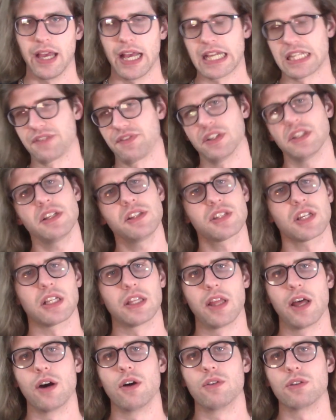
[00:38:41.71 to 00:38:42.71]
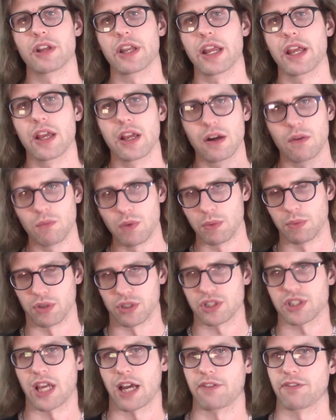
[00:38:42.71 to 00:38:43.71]
As villains alone, we will
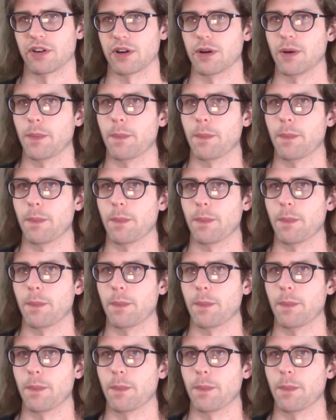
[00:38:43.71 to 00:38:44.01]
suffer.